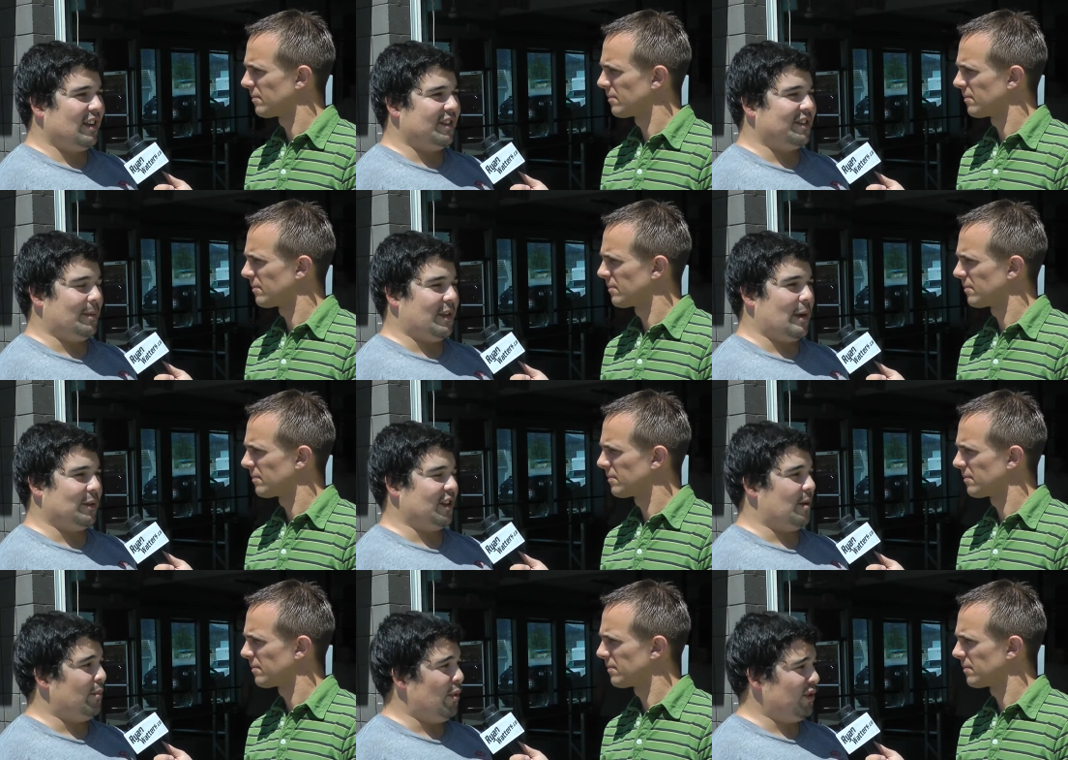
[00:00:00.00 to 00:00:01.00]
Speaker 1: something that was
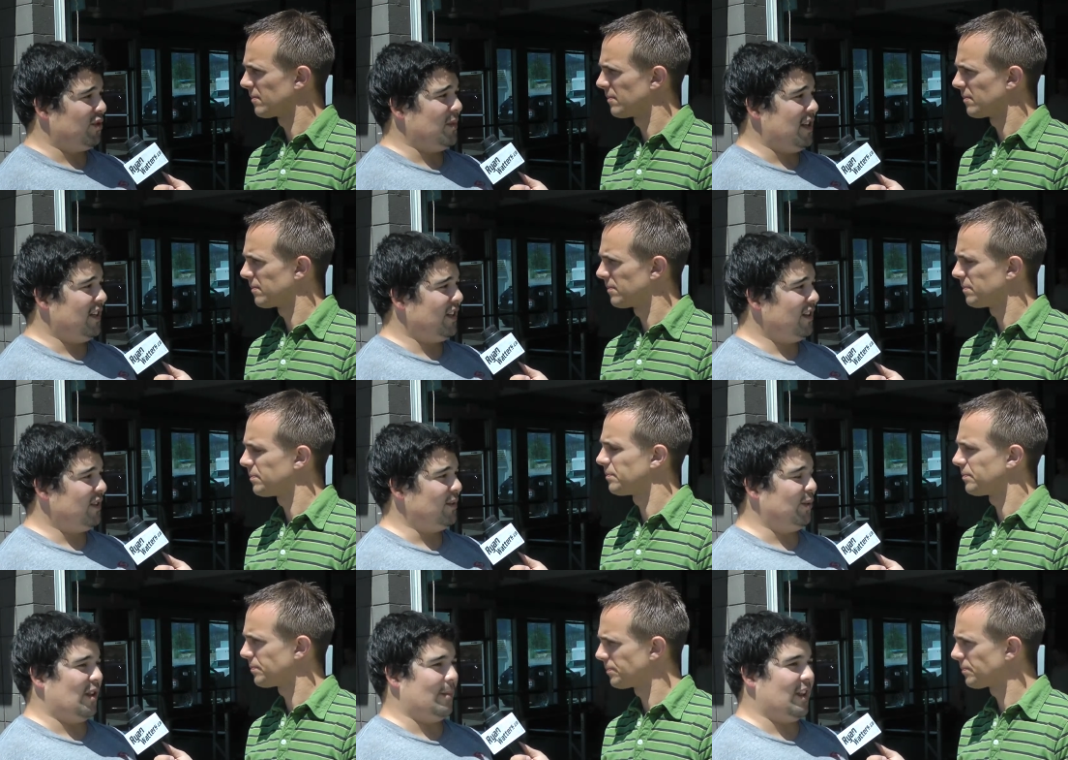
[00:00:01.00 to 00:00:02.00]
going to push me
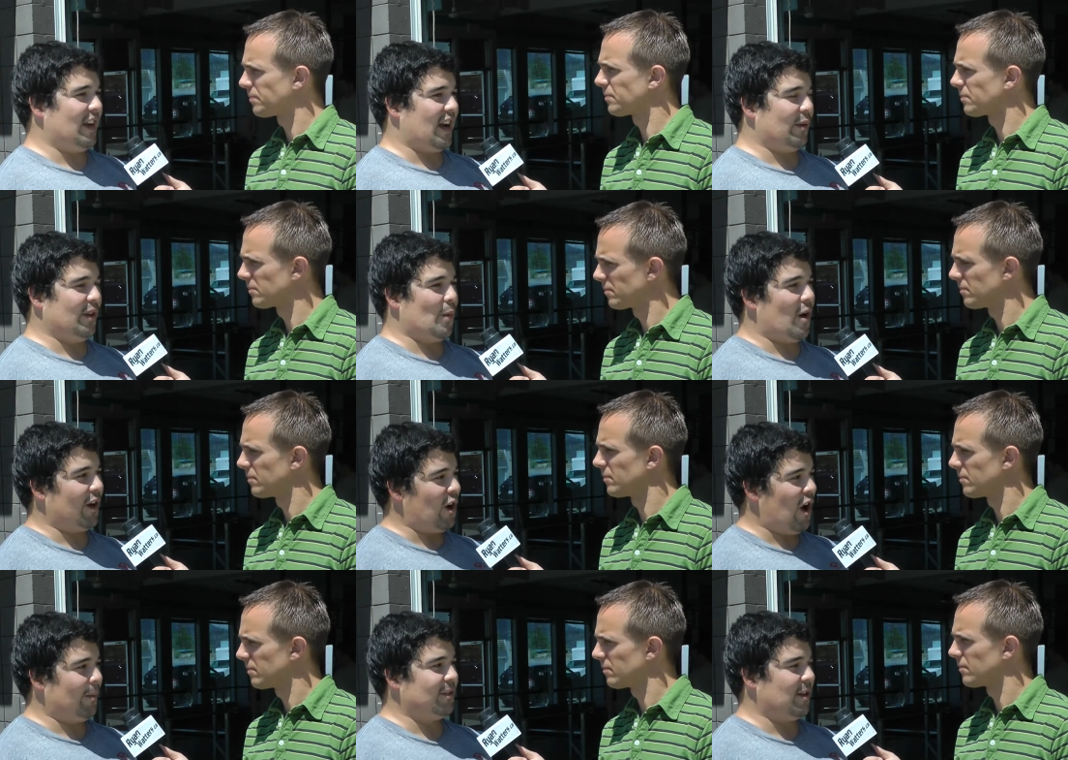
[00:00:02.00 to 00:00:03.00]
to limit like i really want to
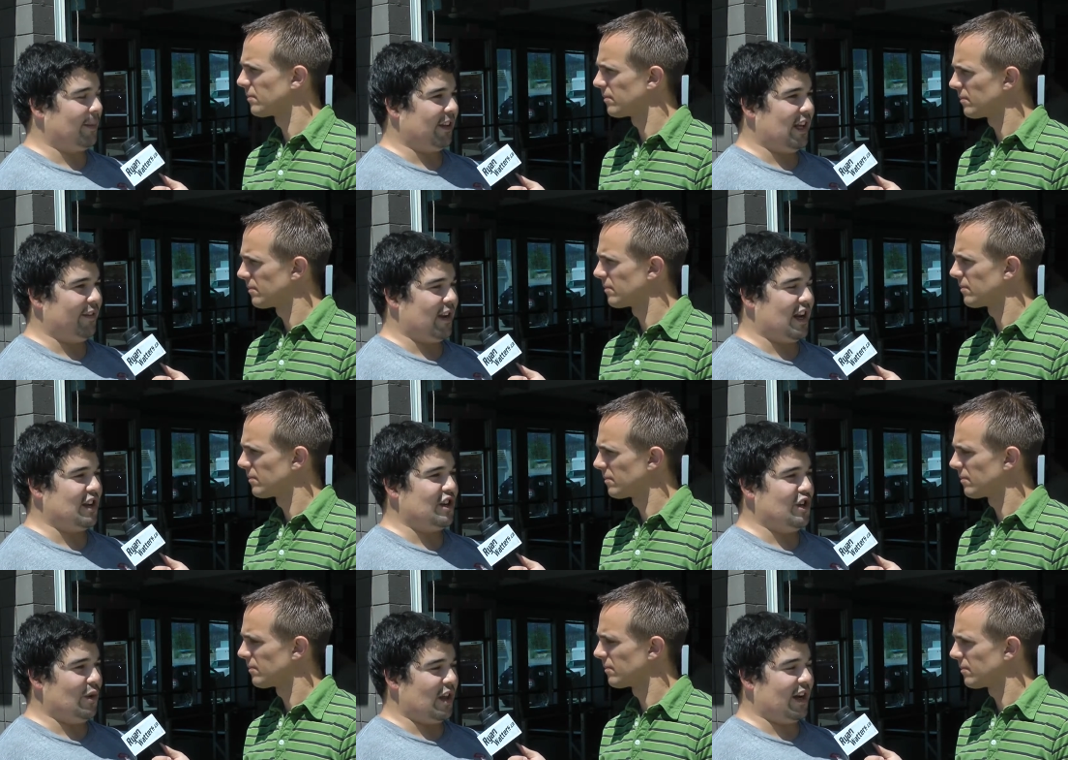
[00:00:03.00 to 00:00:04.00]
accomplish something in life and i
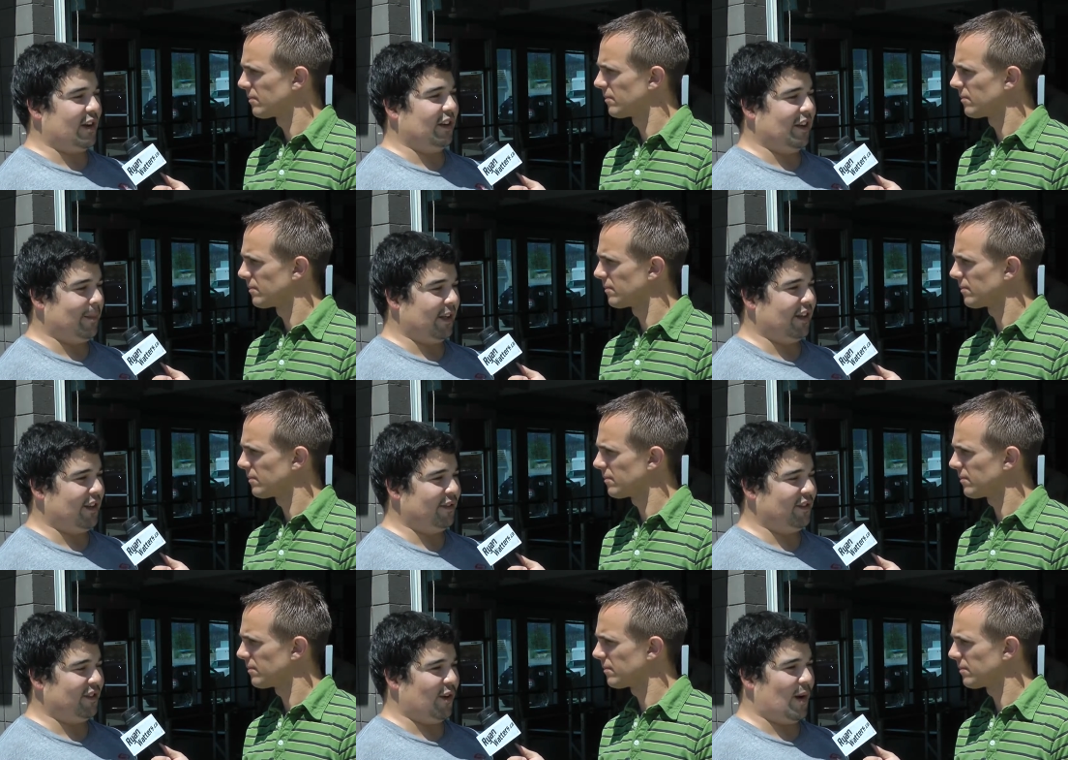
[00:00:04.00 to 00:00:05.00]
knew that i could olympic lift
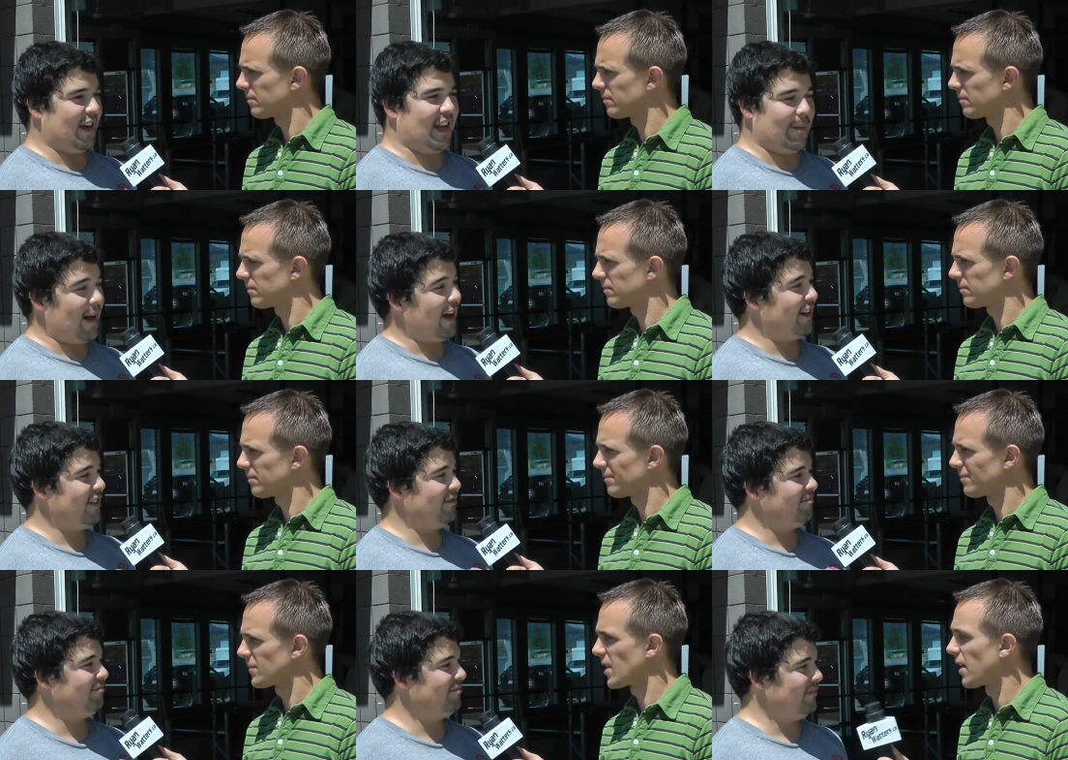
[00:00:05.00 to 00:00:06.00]
so
Speaker 2: i came back
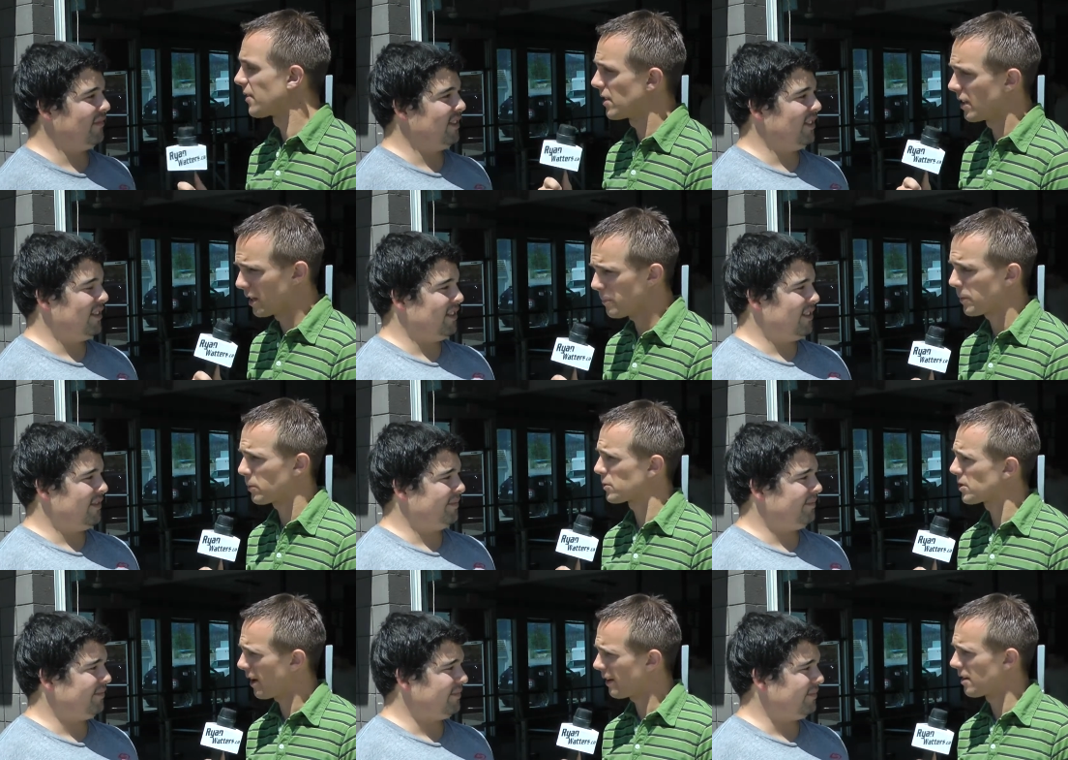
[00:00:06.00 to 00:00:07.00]
and the Olympic we're
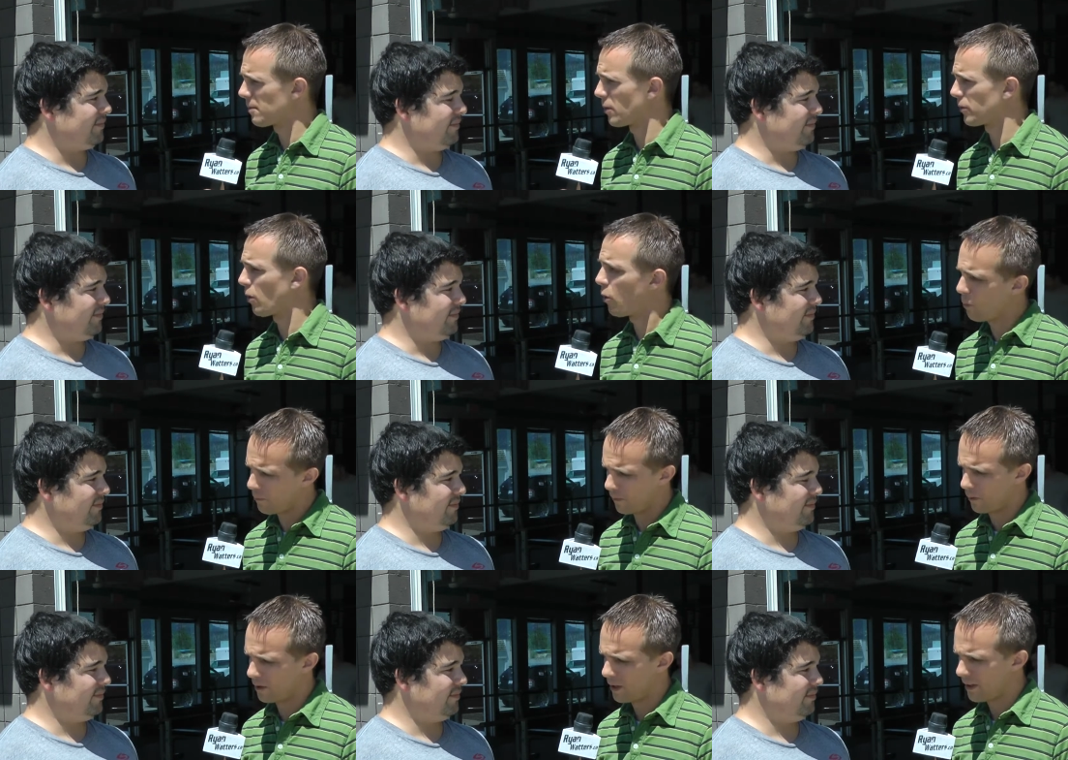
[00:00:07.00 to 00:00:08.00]
talking about, the
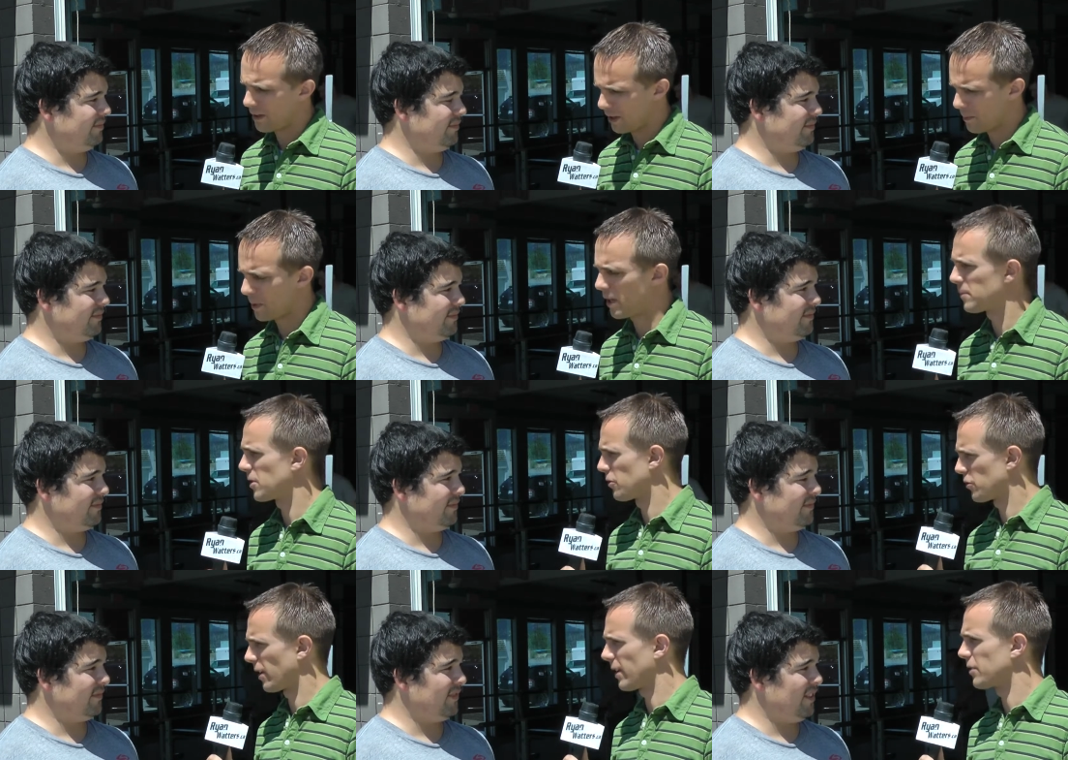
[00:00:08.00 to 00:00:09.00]
hopeful, the Olympic Games that
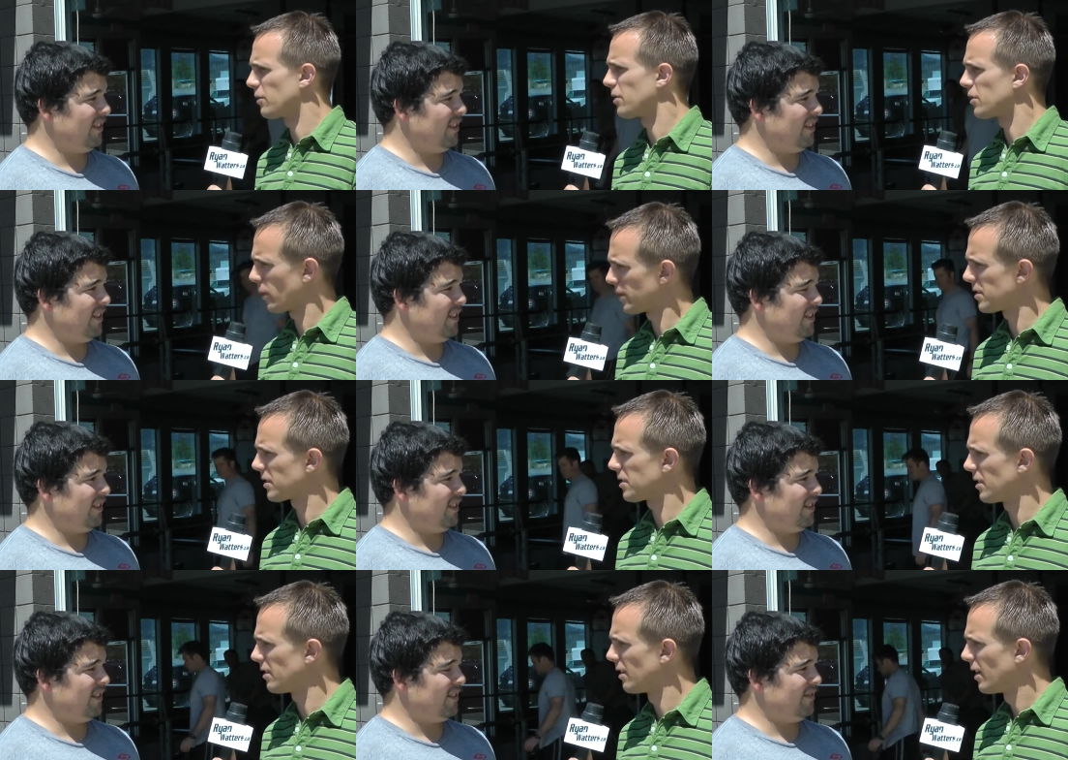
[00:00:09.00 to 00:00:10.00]
you're trying to get to in
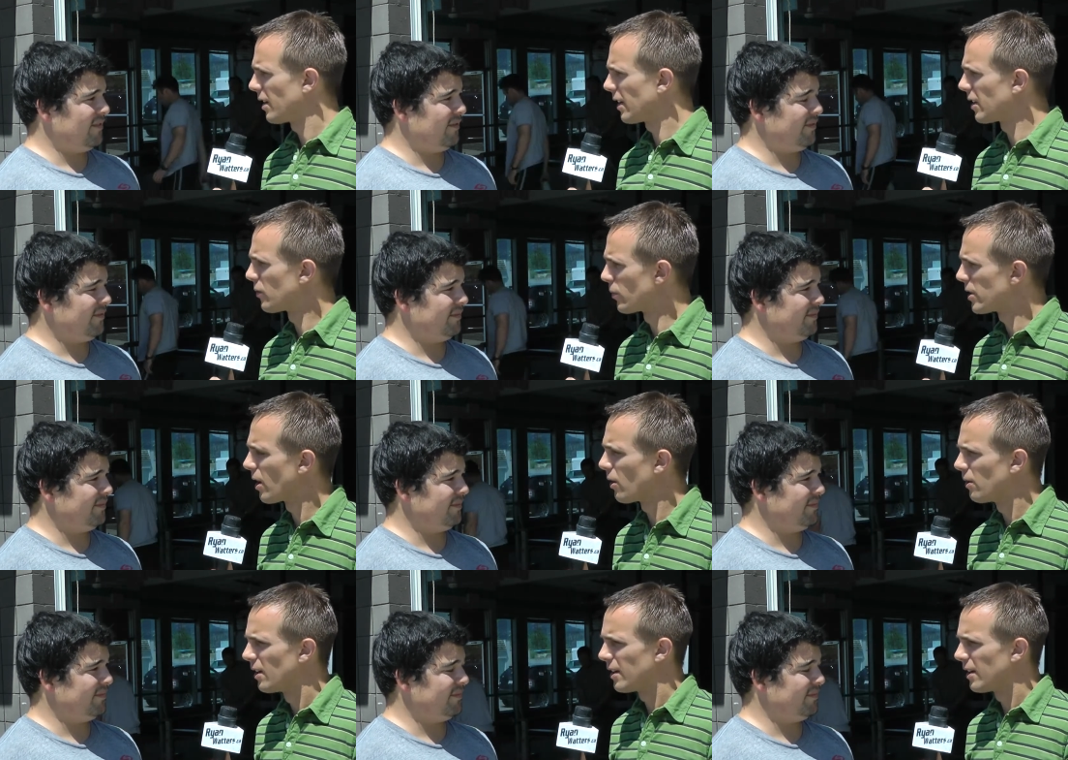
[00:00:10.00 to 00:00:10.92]
2016 in Rio,